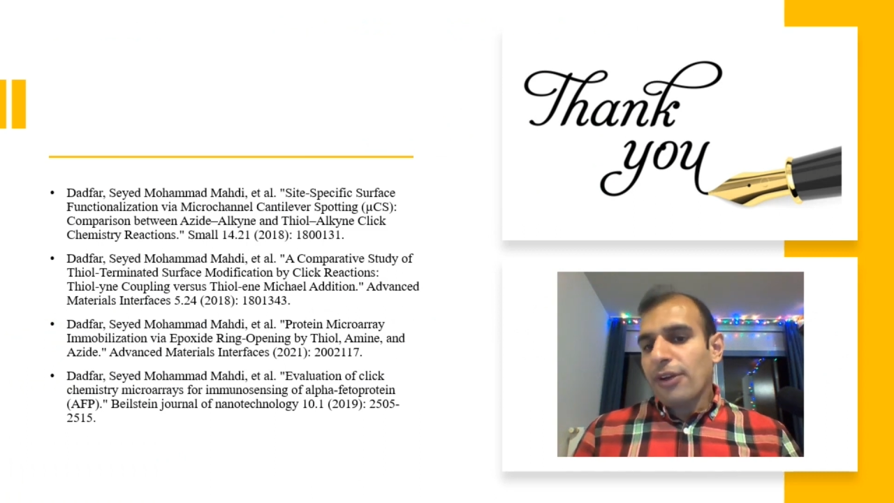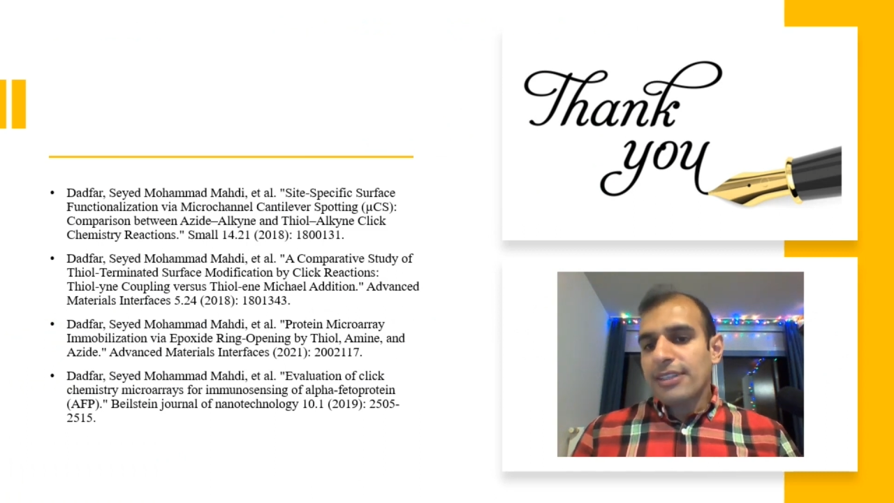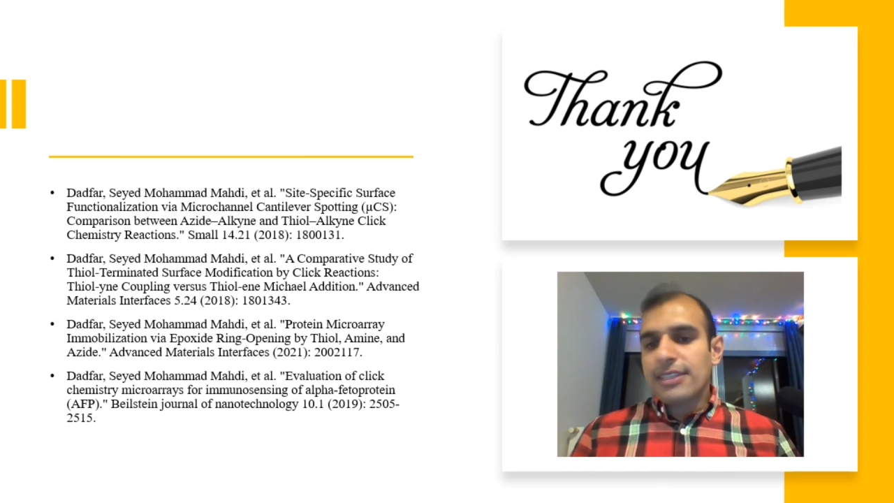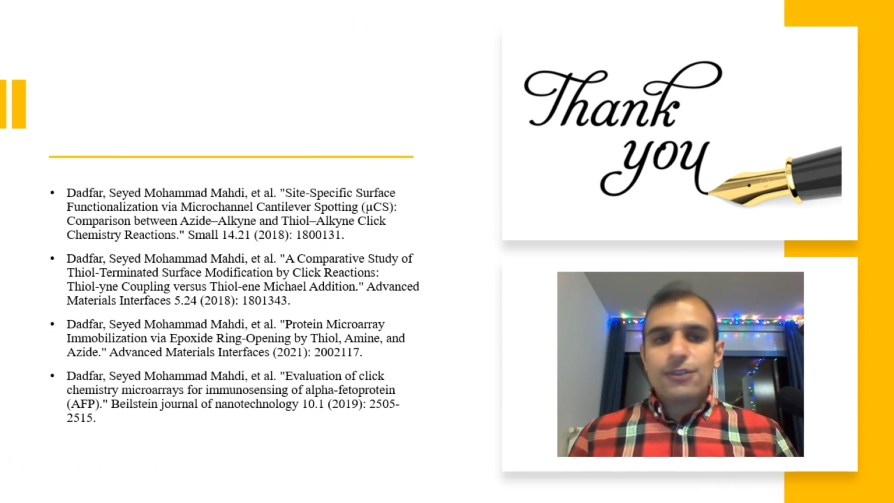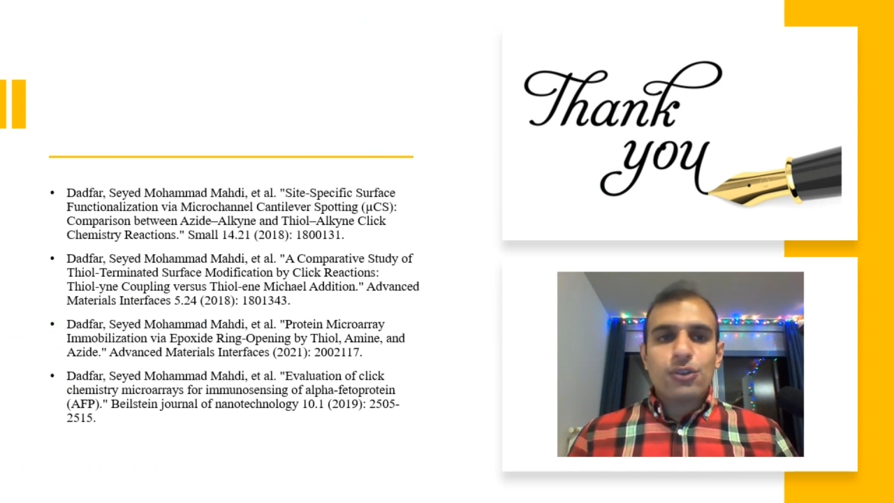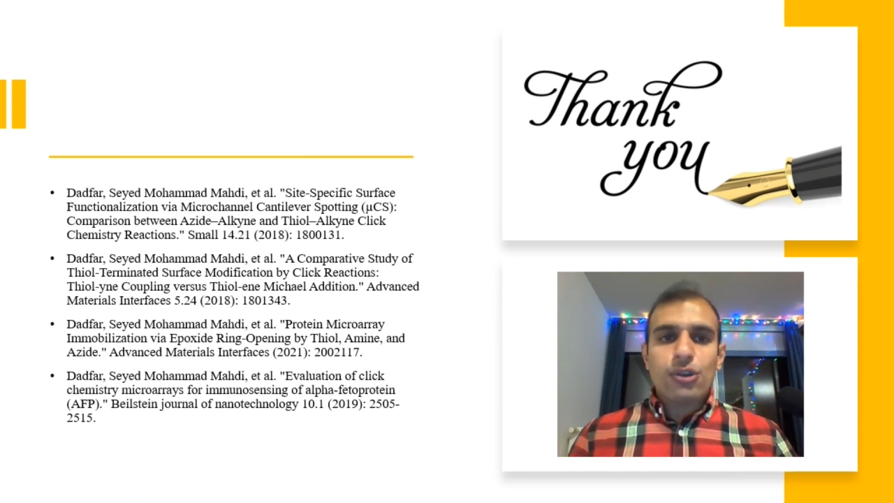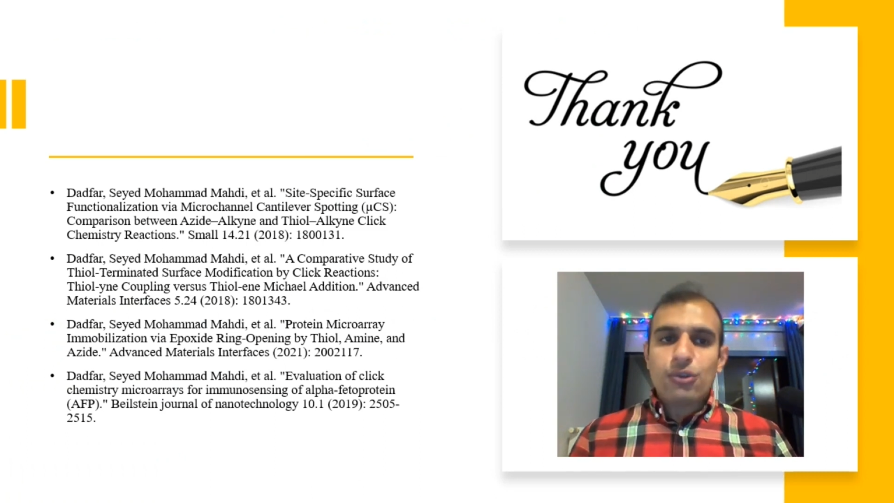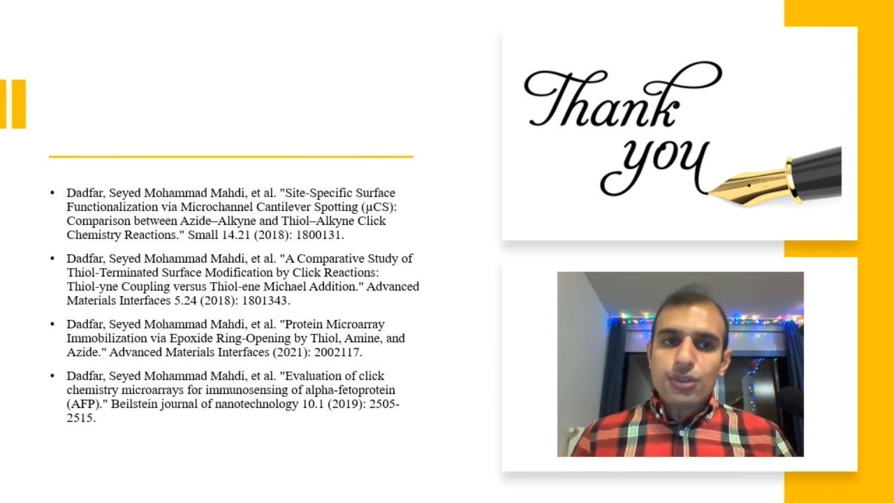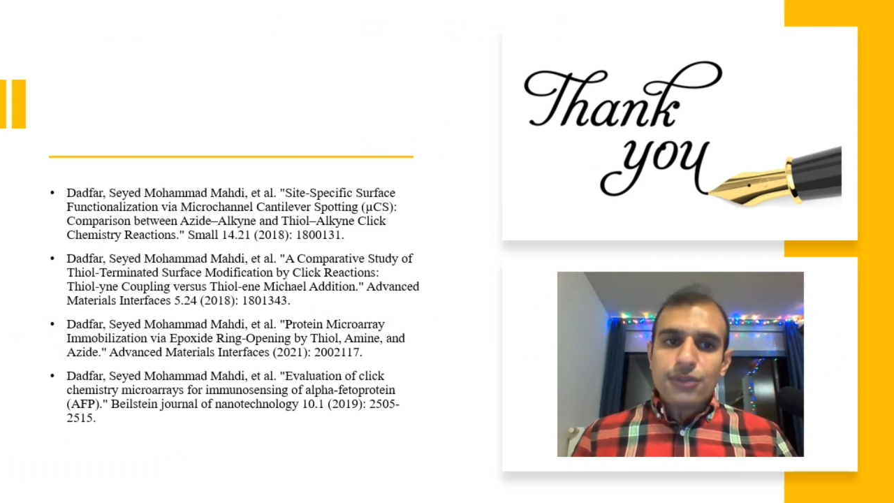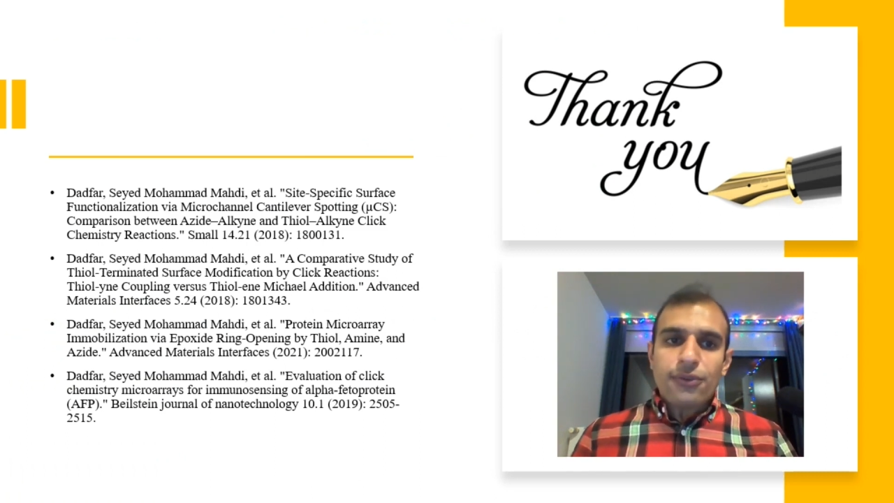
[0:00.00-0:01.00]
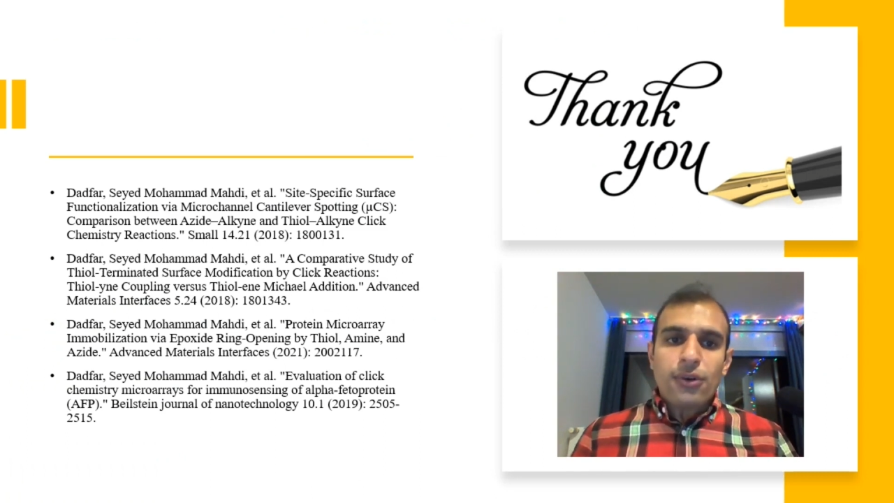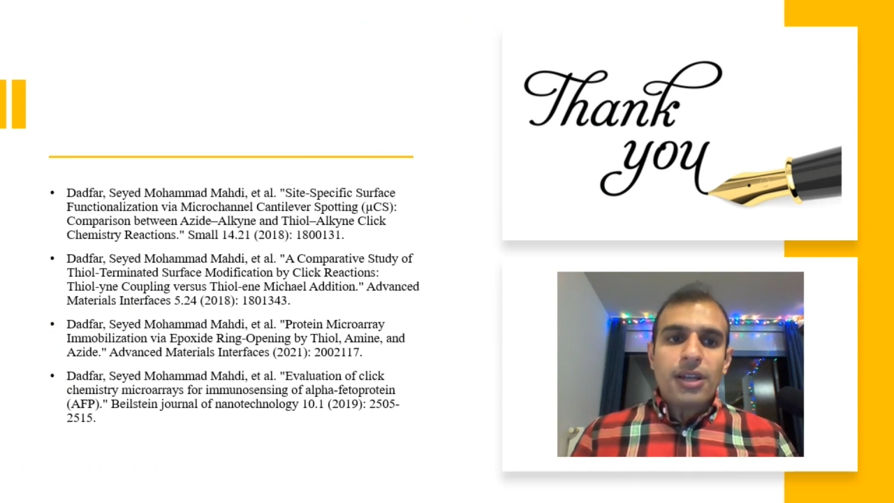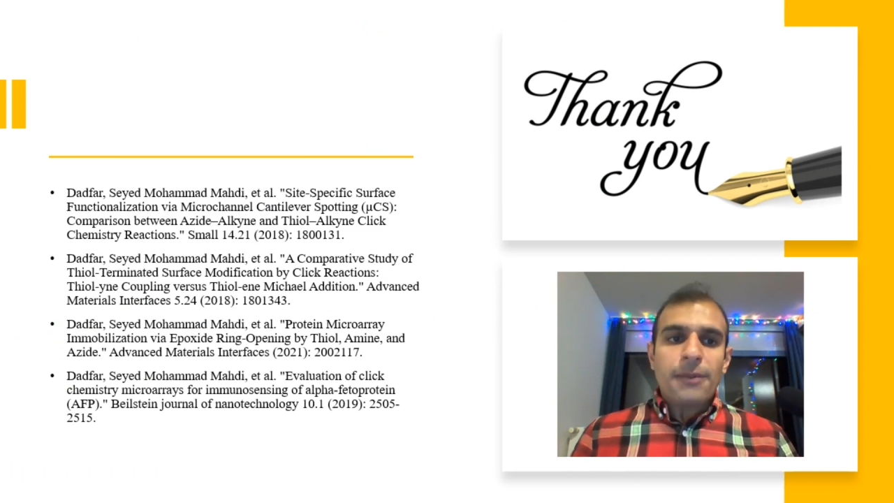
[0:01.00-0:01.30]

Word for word: this video useful.